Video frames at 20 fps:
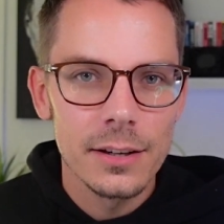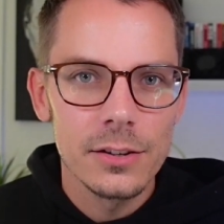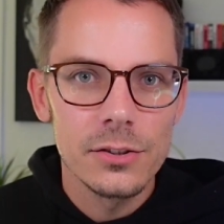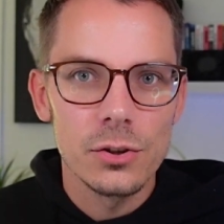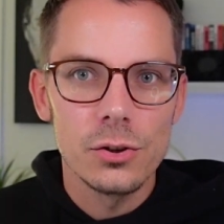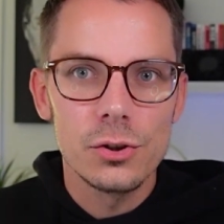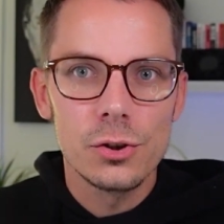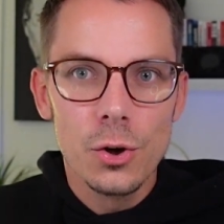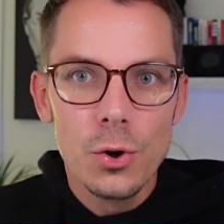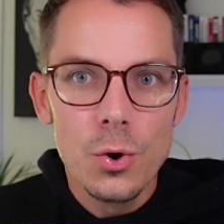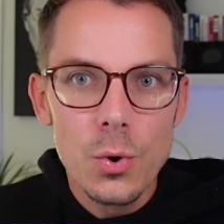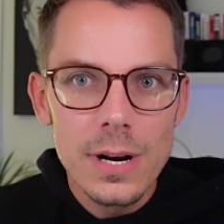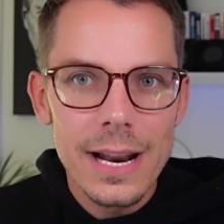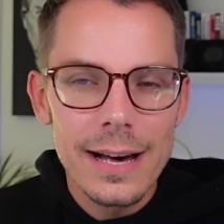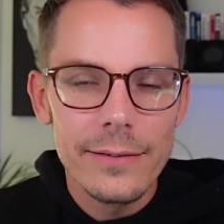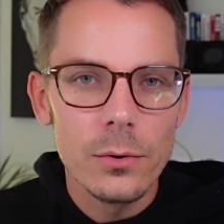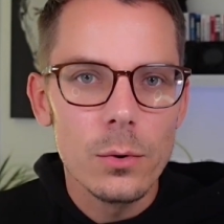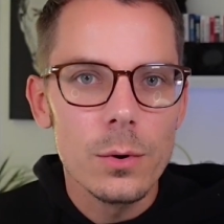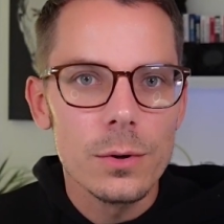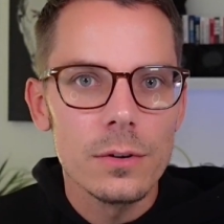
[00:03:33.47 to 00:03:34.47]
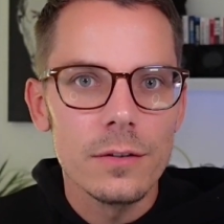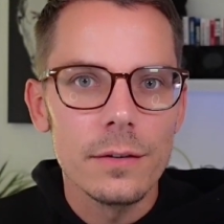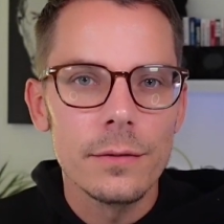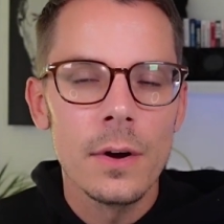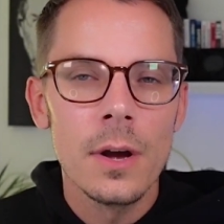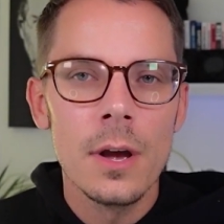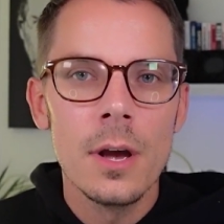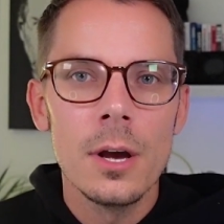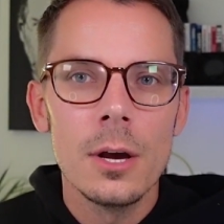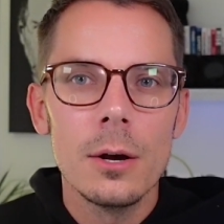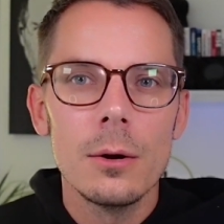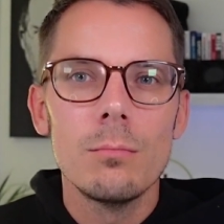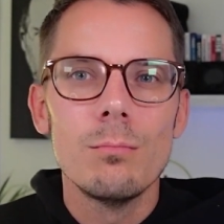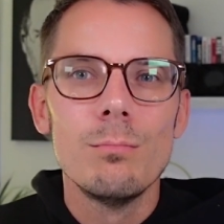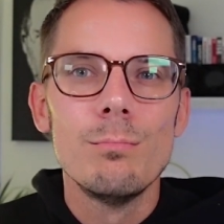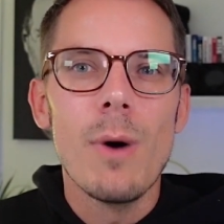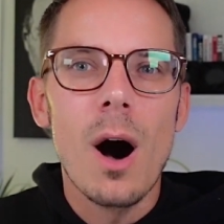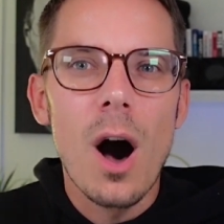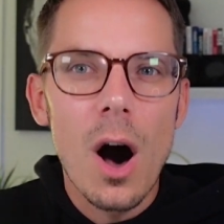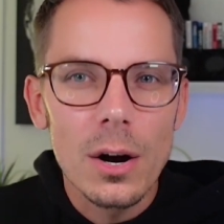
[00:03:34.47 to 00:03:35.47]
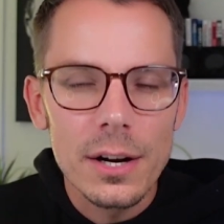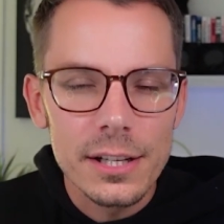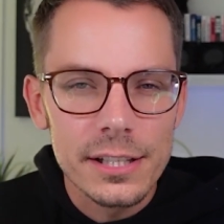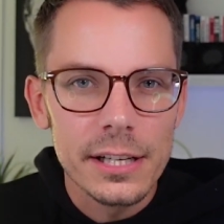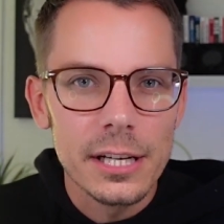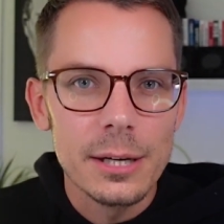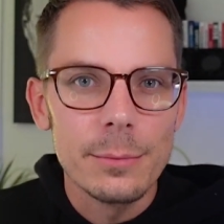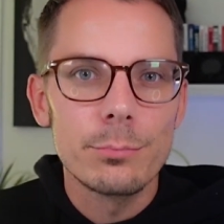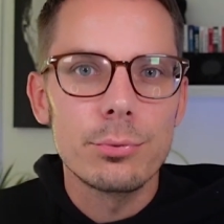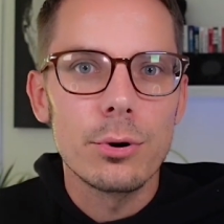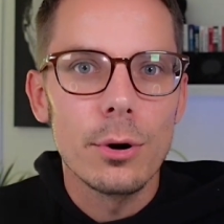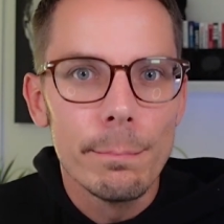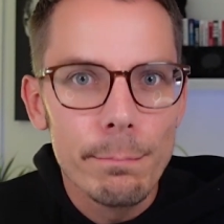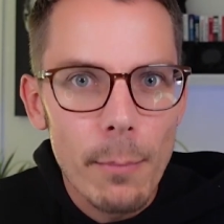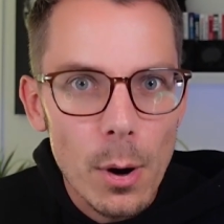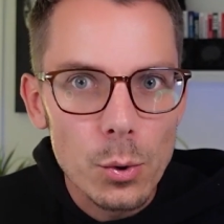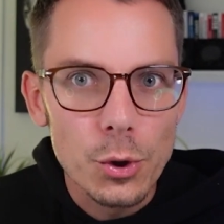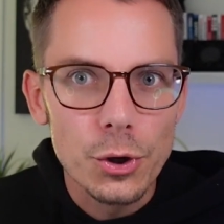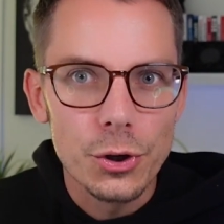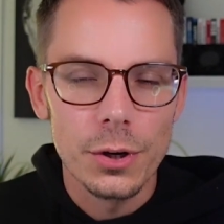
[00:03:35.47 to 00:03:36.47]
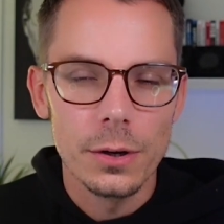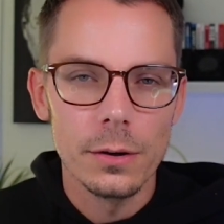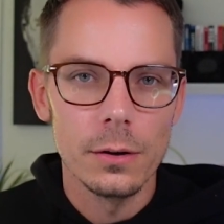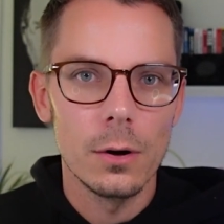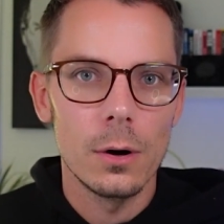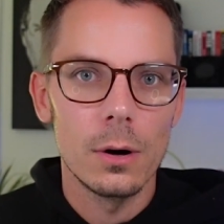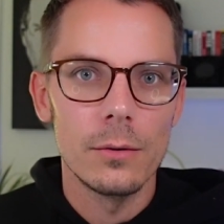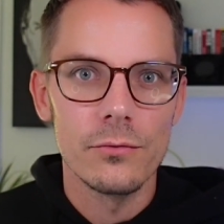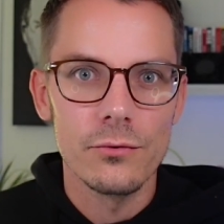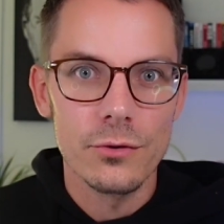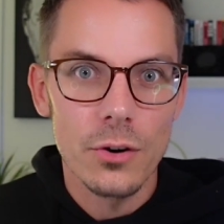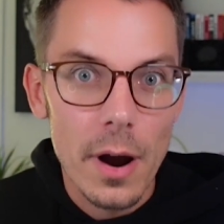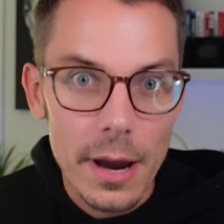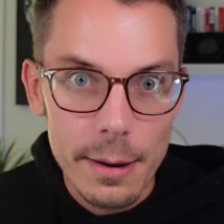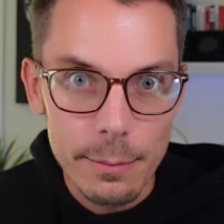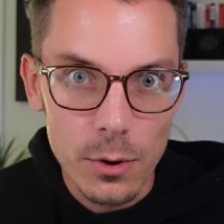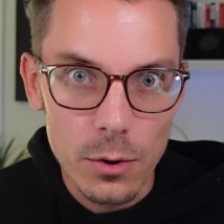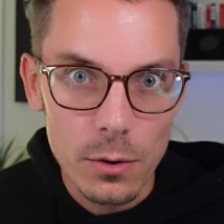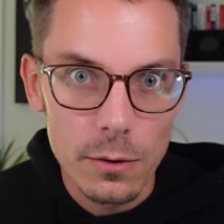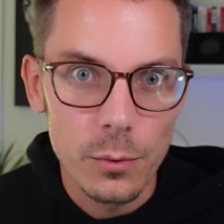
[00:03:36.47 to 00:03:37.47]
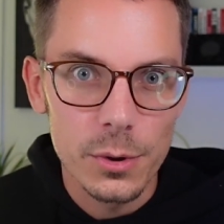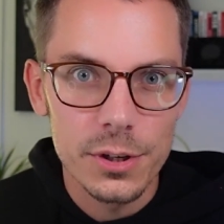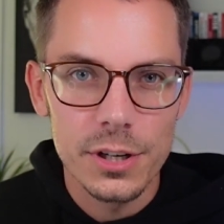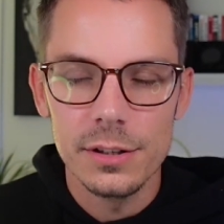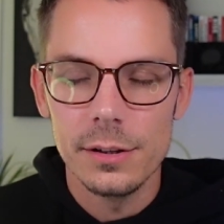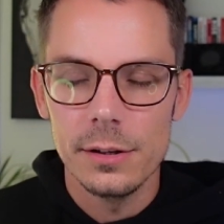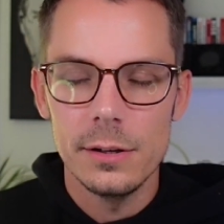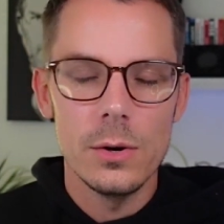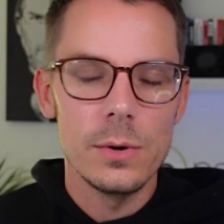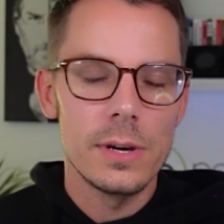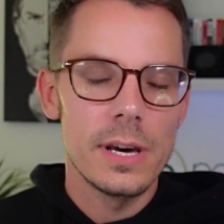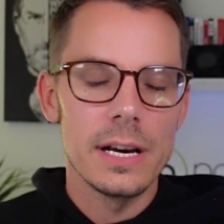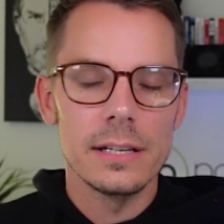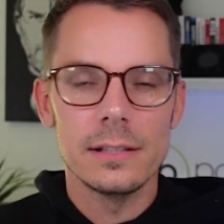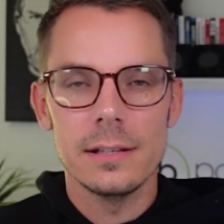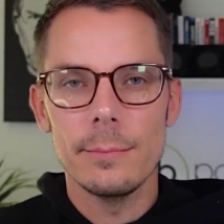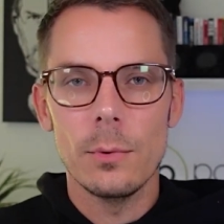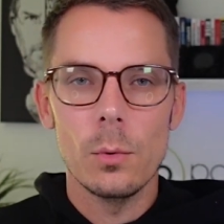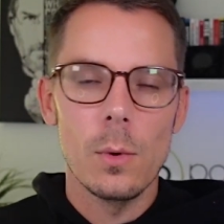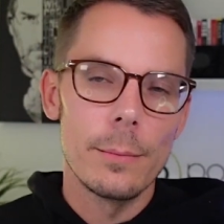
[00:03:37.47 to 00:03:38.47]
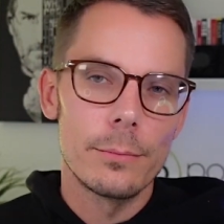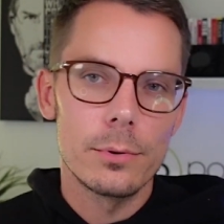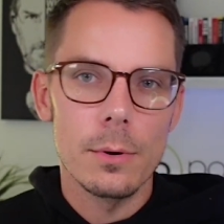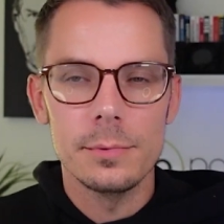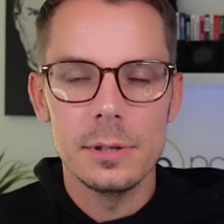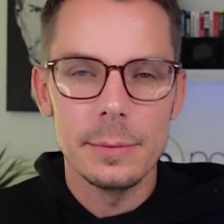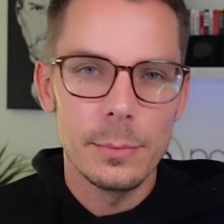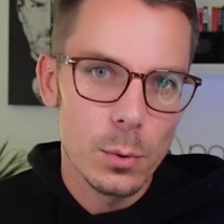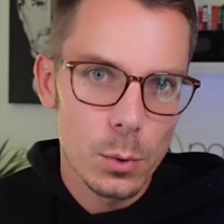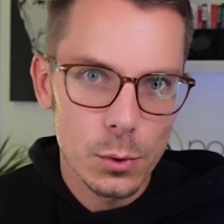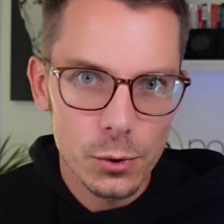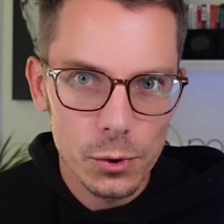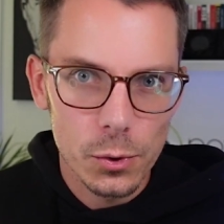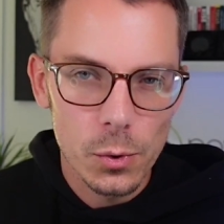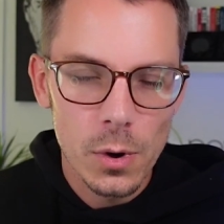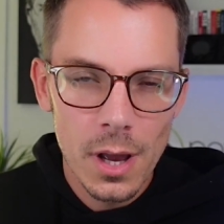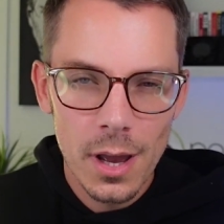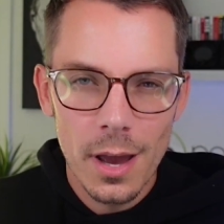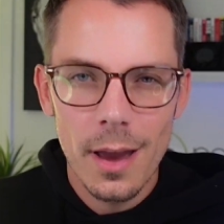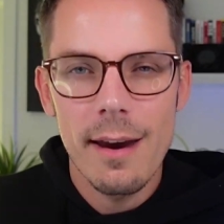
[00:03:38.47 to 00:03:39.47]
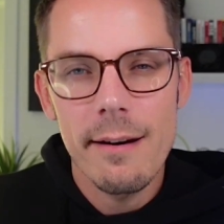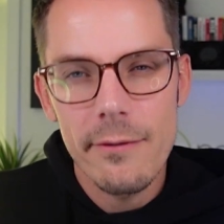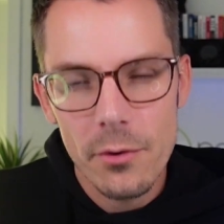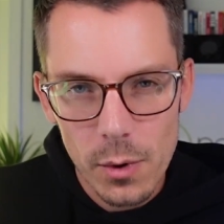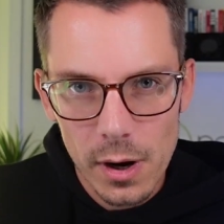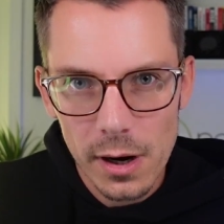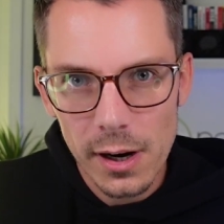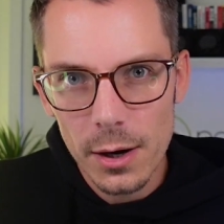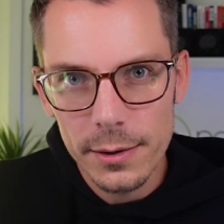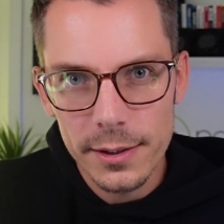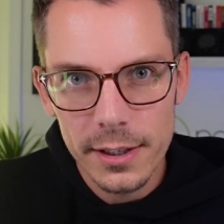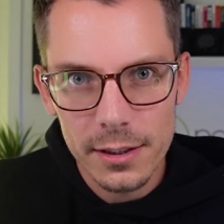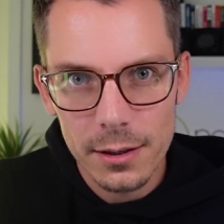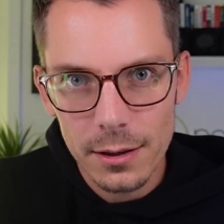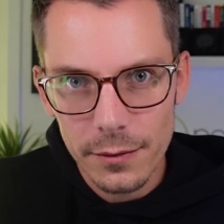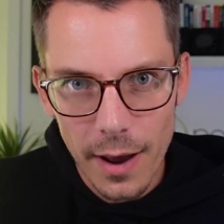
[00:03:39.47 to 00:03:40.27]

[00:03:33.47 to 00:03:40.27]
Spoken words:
to 2 levels of marketing and promotion on Rightmove, which is the UK's #1 property portal. Everyone goes there to look for